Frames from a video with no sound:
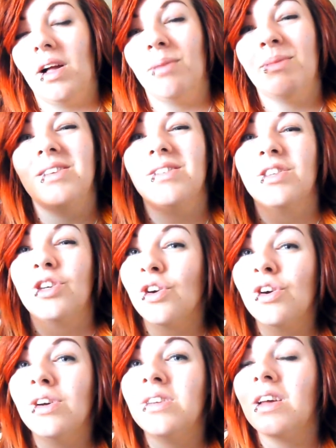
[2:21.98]
I mean, it's
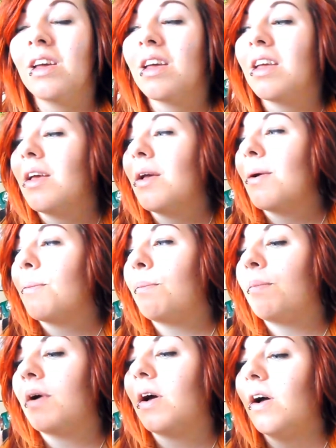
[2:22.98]
good,
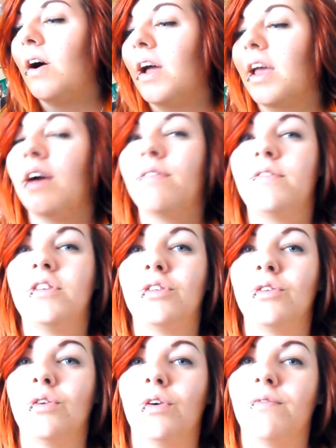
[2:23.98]
but I have to
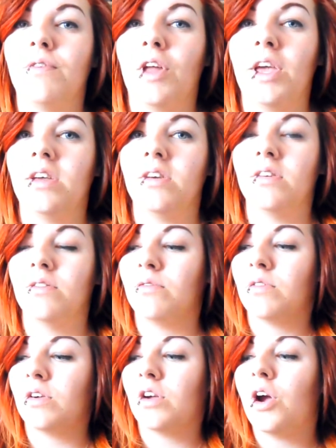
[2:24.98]
sort of like
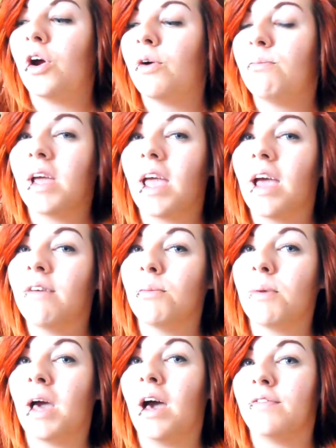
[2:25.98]
curl my hair
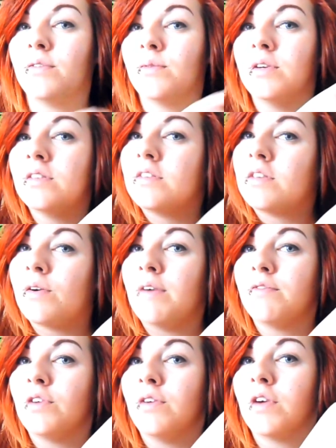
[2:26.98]
up afterwards, so
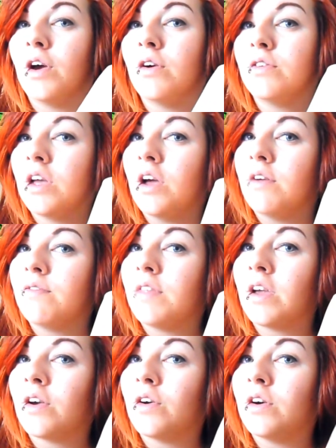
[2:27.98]
after I've curled it, I've
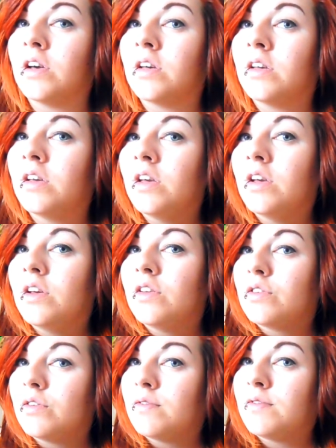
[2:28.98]
then got
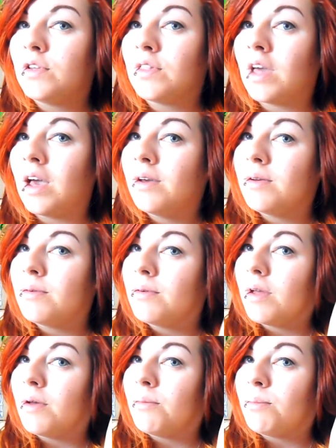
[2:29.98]
to sort of do that
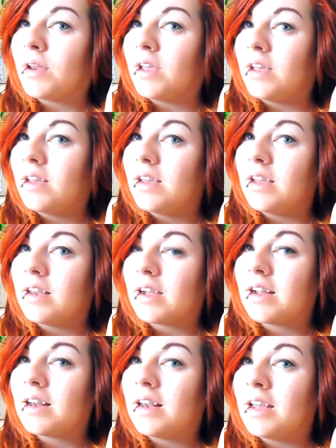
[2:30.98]
and put it in a
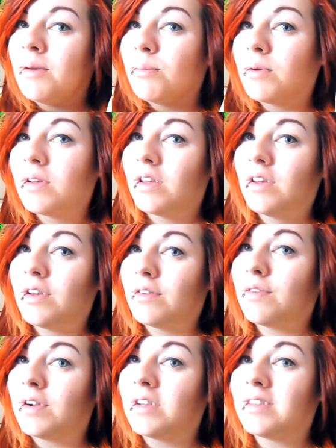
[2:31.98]
clip
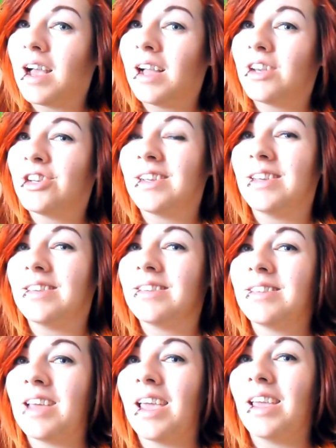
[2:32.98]
for it to actually
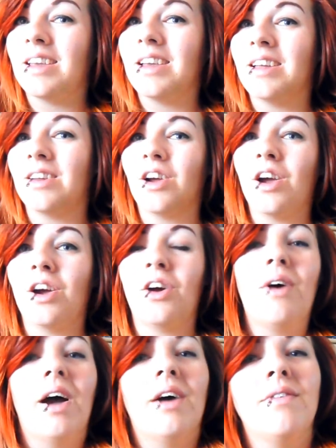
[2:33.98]
stay in a
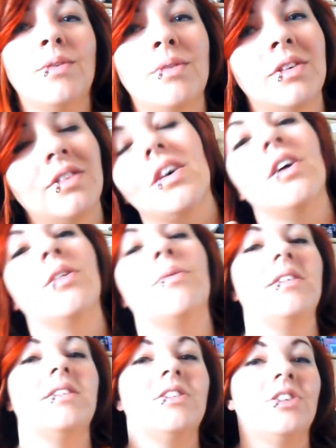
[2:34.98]
curl afterwards,
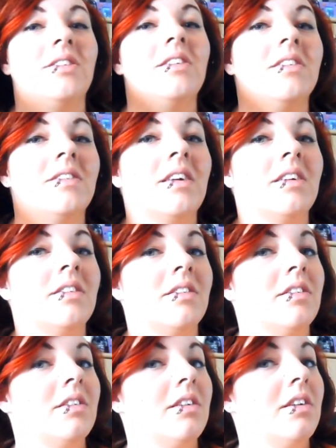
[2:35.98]
otherwise it just does this.